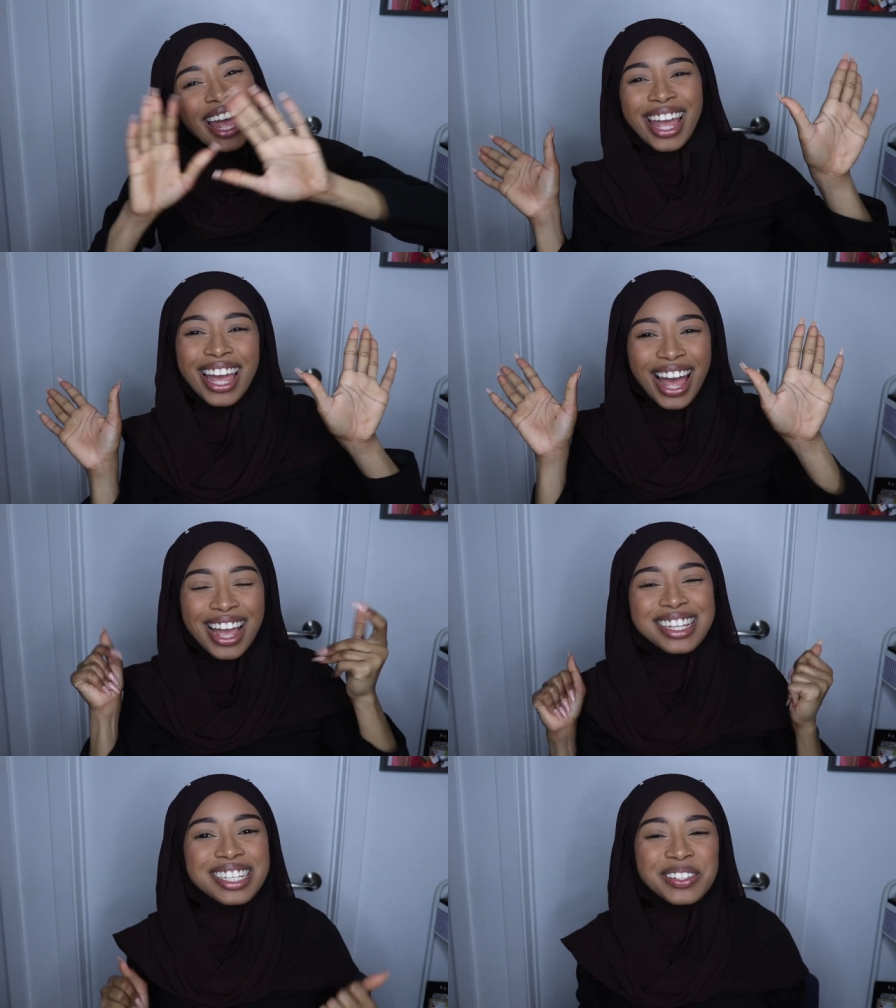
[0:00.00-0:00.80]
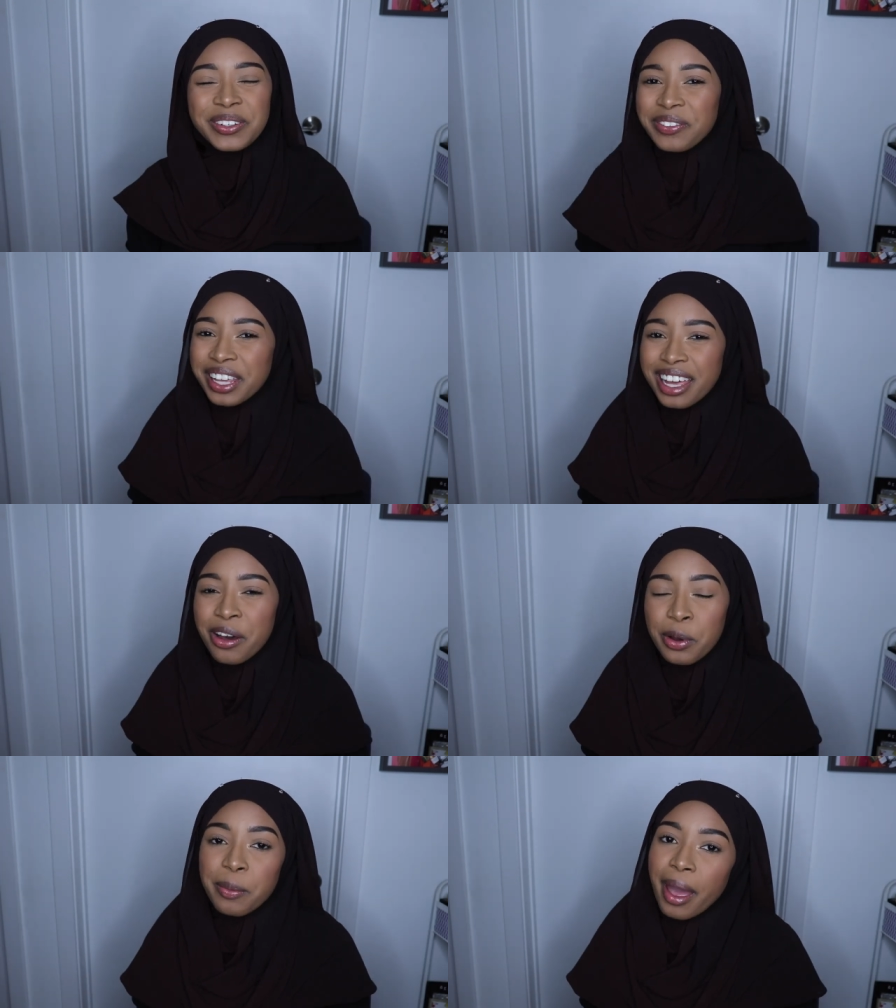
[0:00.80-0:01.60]
Hey guys, it's Rafiqah.
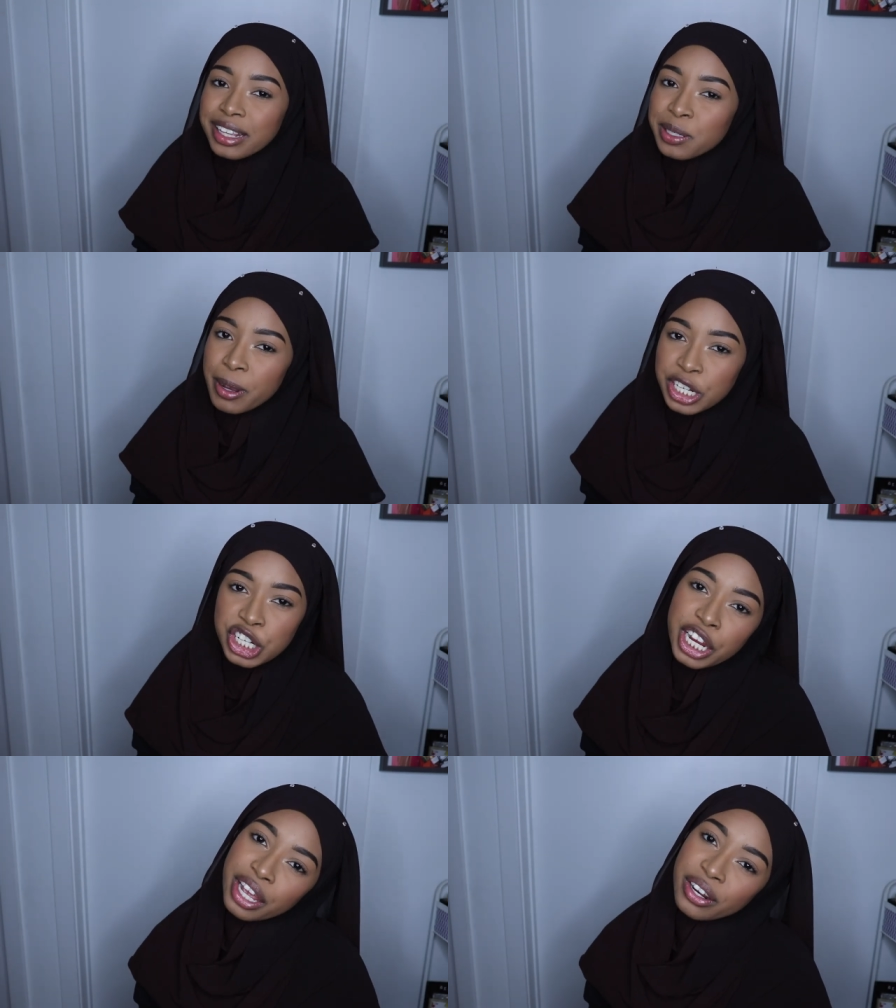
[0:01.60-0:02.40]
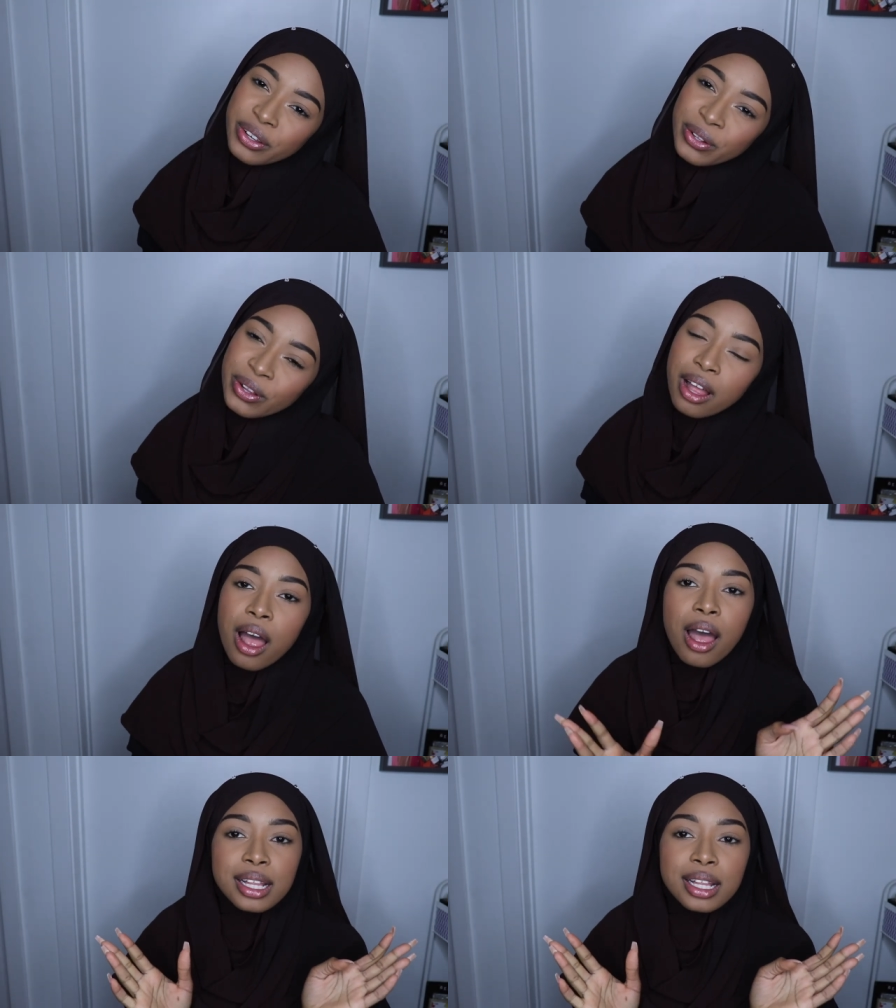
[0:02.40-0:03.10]
Welcome back to my channel.